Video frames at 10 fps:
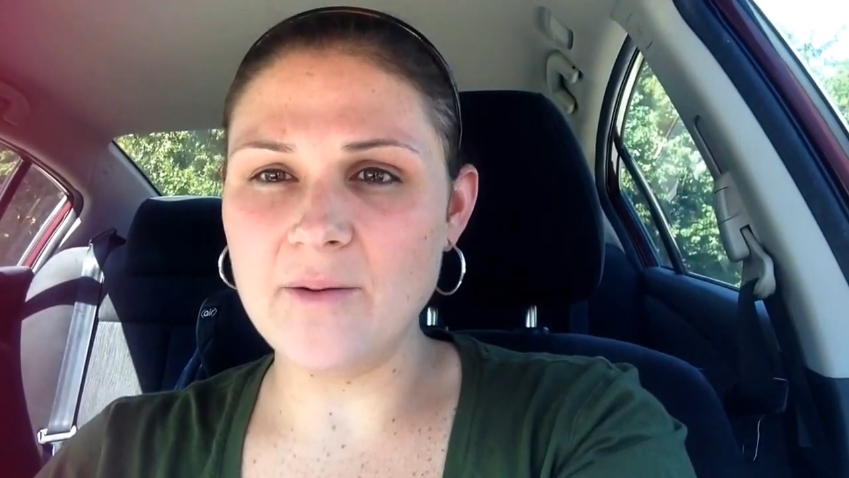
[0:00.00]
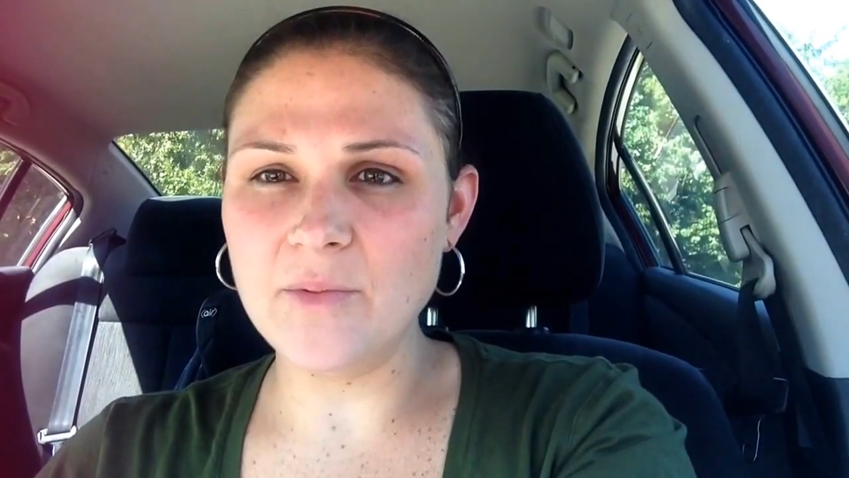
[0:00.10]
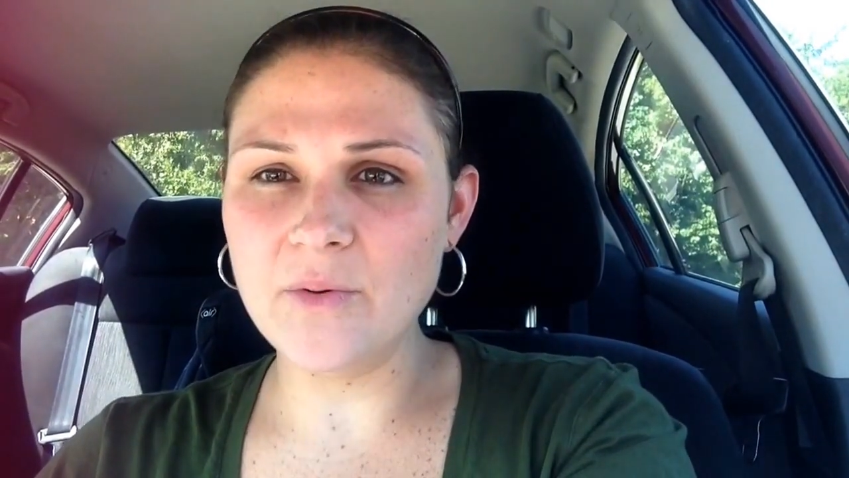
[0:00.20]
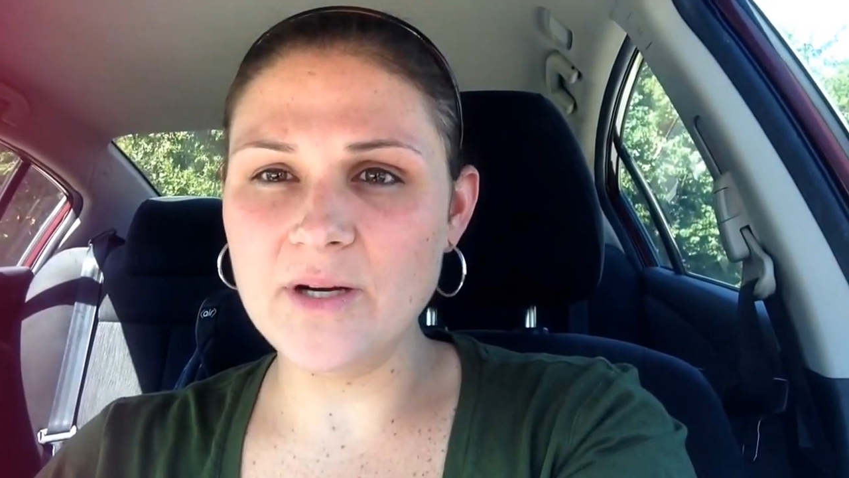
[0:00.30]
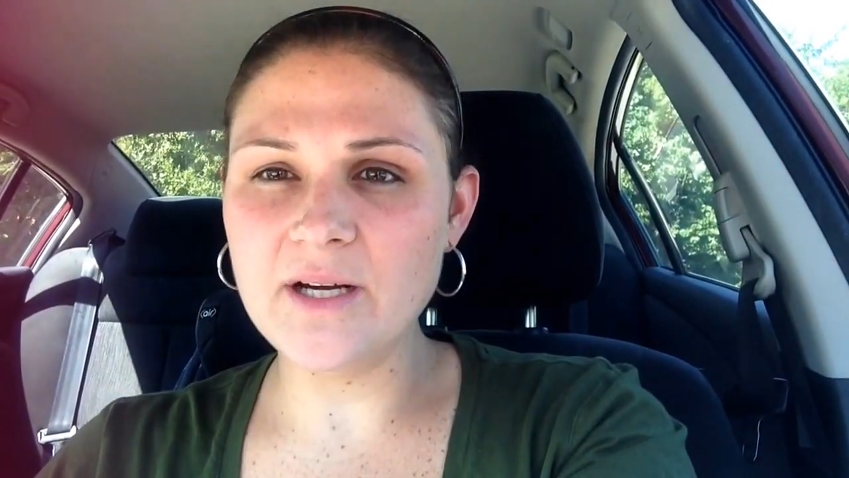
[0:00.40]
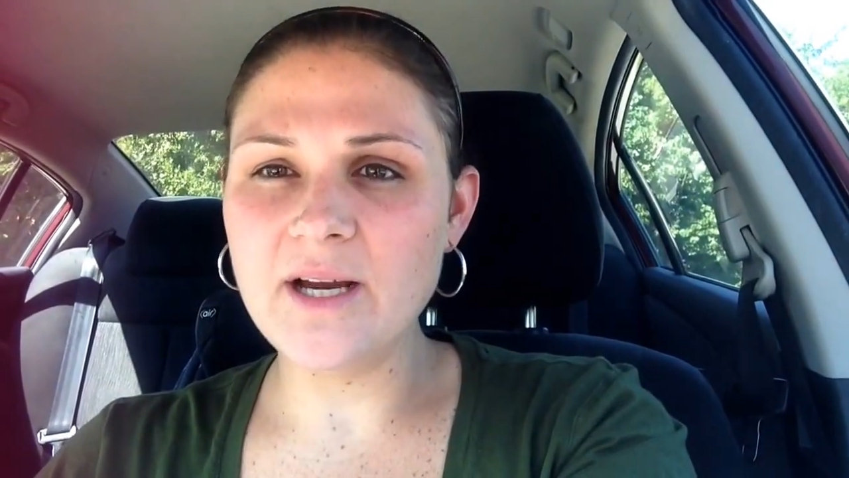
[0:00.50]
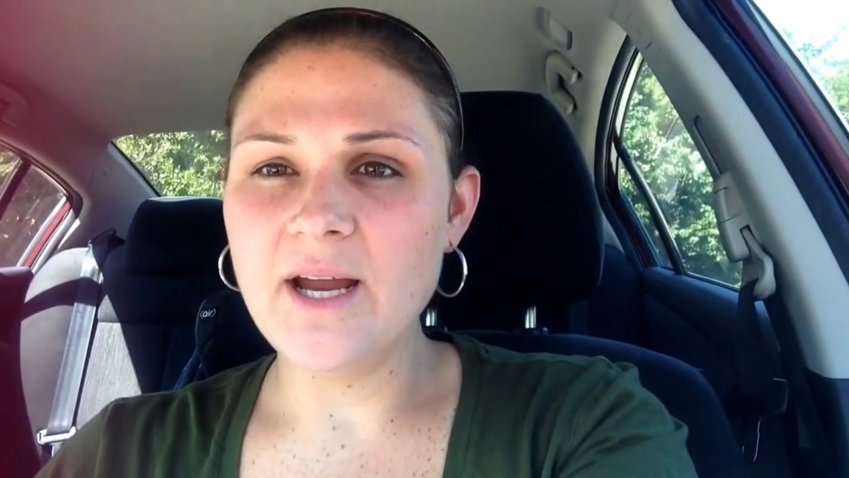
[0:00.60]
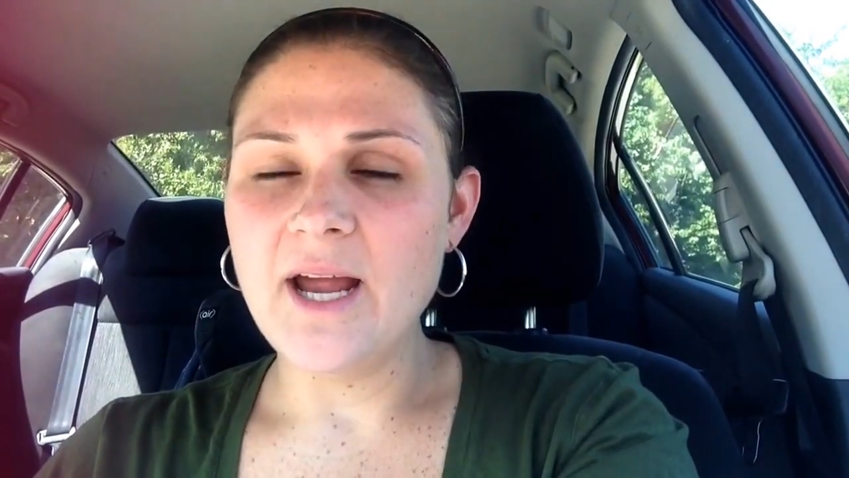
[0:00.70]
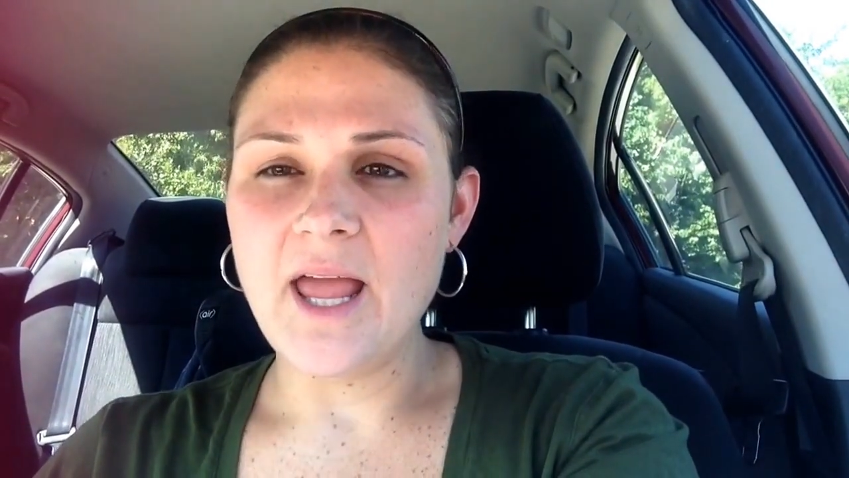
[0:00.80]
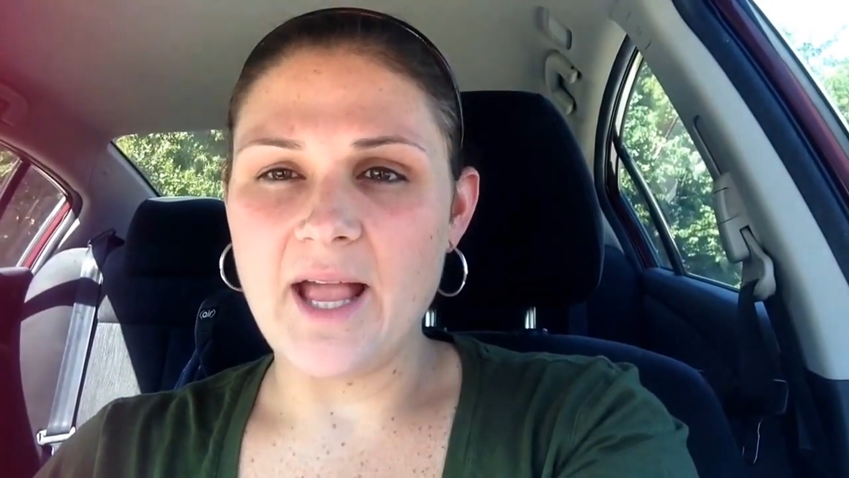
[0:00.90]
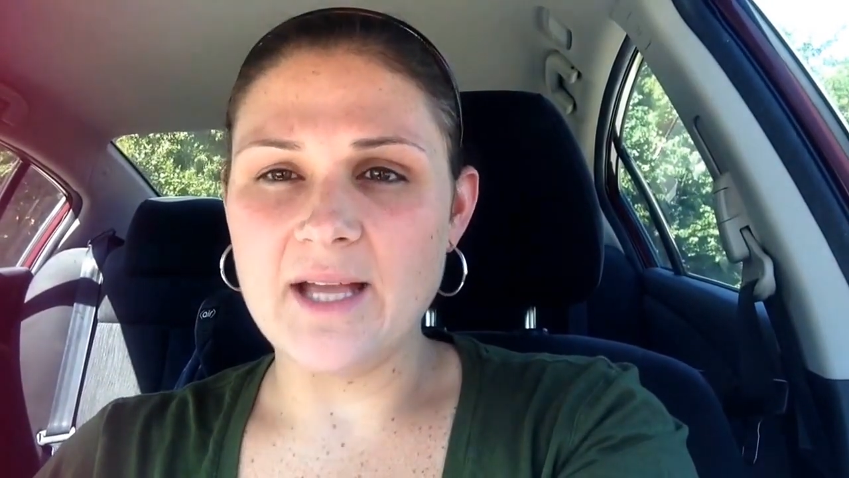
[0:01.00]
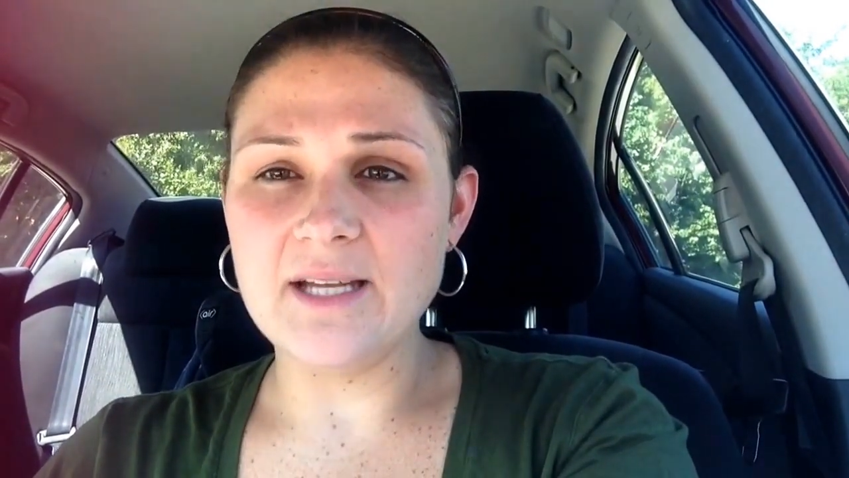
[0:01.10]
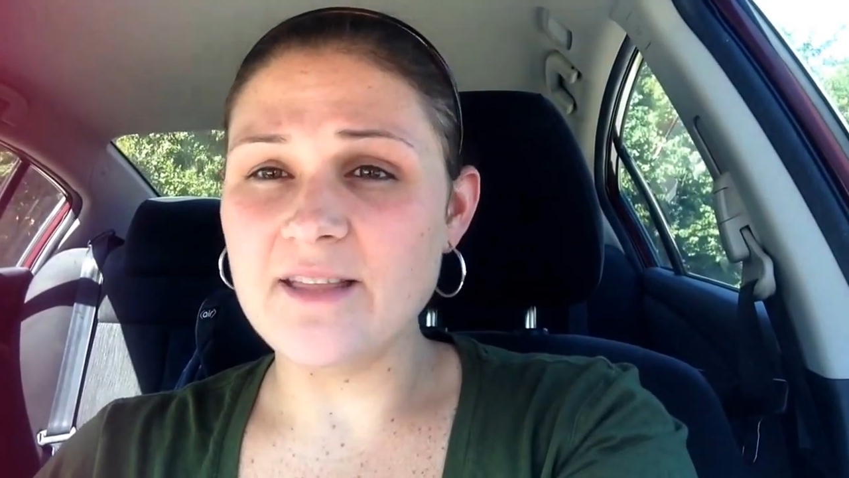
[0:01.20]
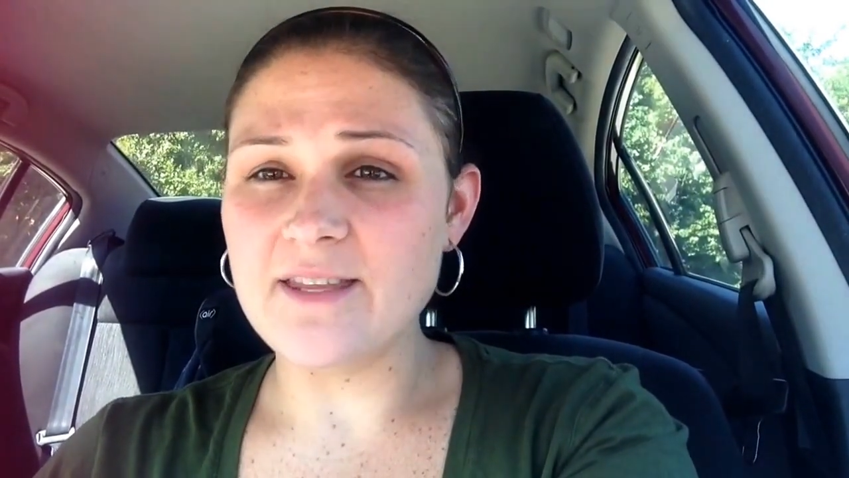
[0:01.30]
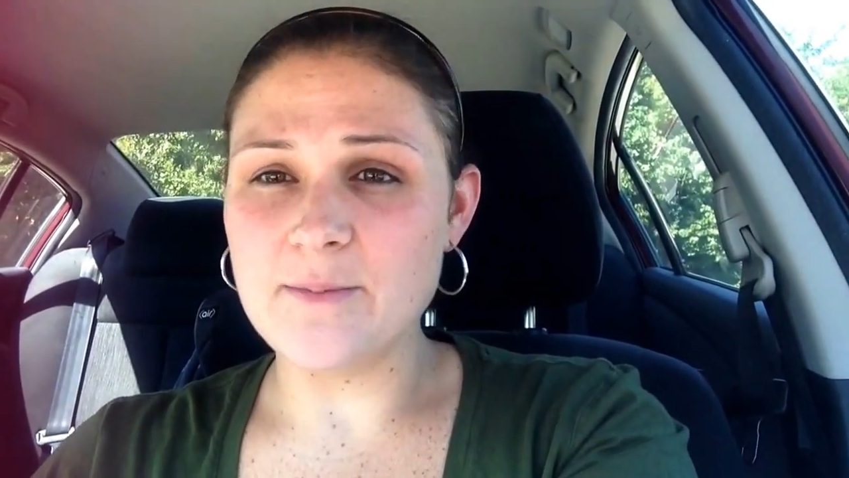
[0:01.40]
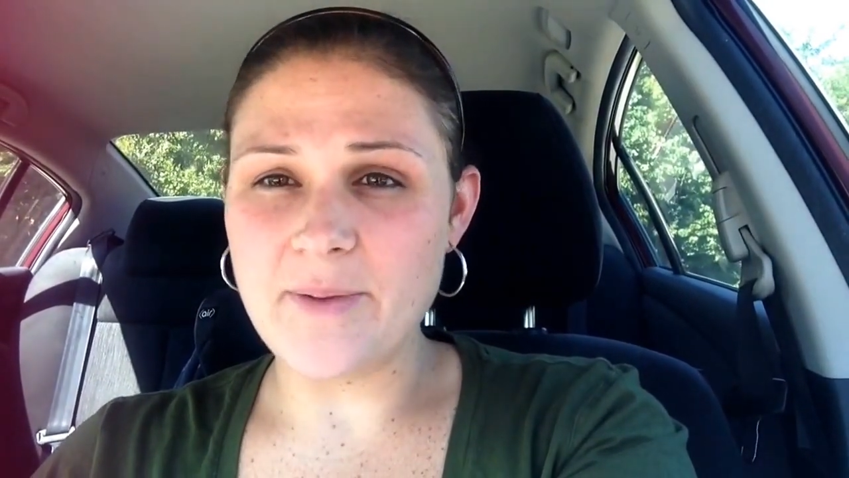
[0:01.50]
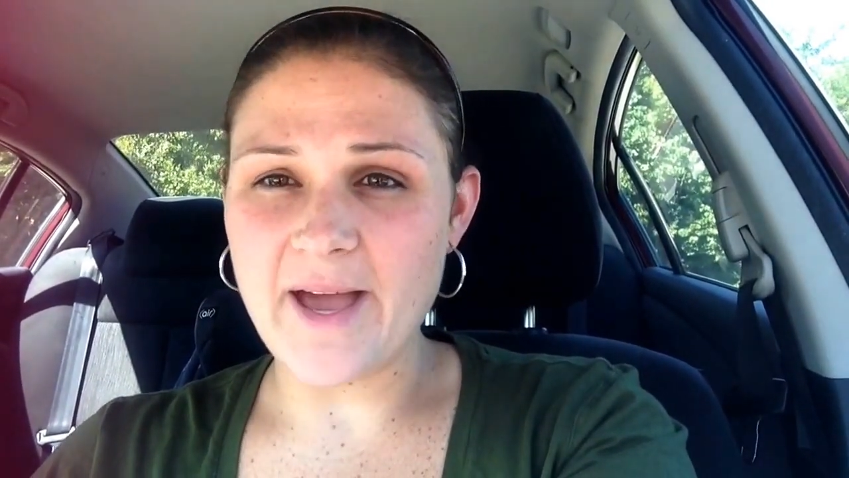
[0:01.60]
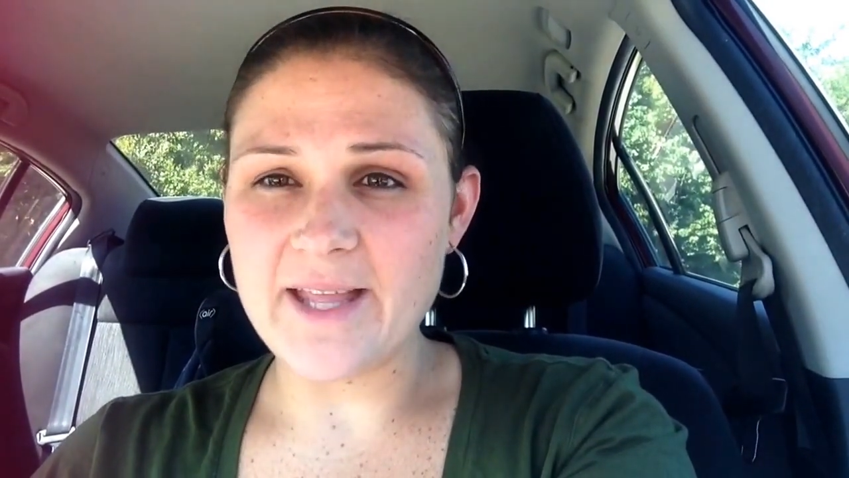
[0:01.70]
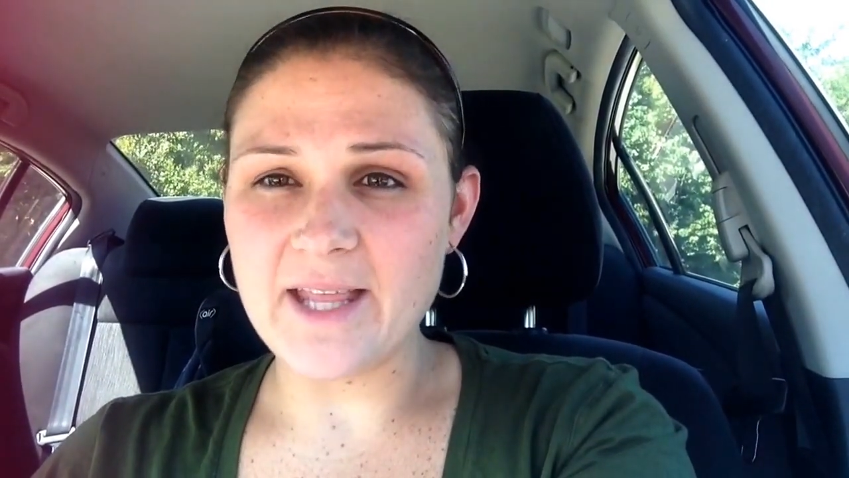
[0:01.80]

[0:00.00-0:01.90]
more, and nothing bad.